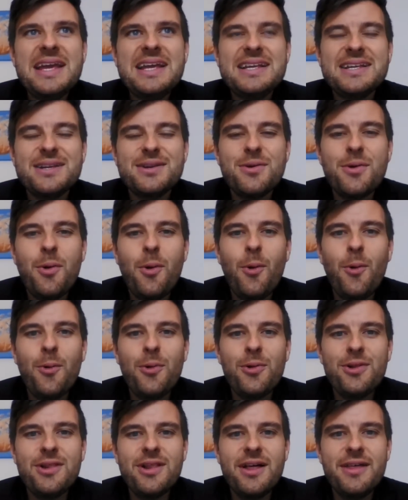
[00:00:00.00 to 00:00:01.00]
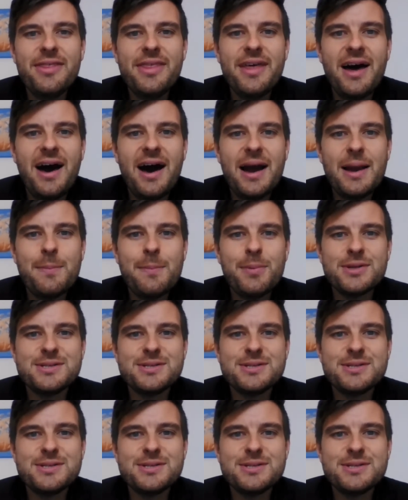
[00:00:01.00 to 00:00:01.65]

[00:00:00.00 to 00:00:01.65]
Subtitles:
eaten all that I